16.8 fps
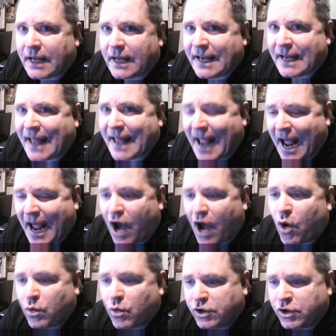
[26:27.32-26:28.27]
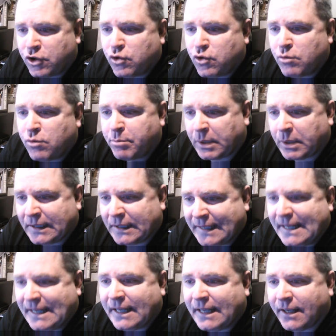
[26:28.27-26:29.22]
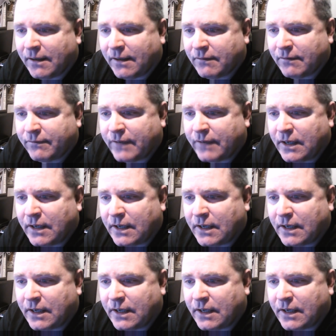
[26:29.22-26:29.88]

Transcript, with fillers: And how you believe